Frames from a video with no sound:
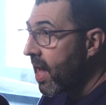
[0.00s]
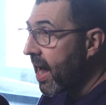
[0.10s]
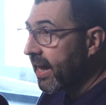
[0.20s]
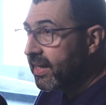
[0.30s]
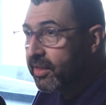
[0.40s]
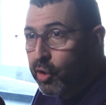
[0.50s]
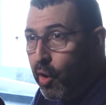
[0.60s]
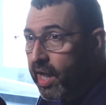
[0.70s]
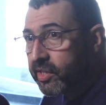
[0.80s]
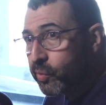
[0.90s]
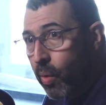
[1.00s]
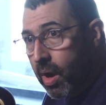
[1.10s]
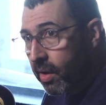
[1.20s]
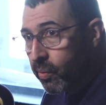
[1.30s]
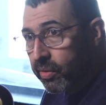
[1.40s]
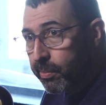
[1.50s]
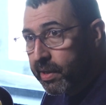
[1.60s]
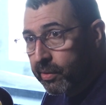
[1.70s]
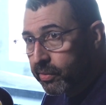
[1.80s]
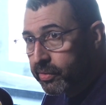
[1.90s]
I did the crosswalk where the
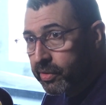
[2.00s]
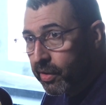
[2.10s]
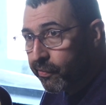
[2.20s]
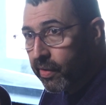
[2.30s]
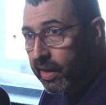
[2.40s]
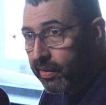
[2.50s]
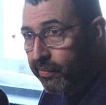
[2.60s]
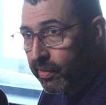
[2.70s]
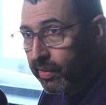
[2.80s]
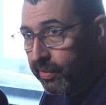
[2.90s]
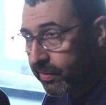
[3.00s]
Beatles, for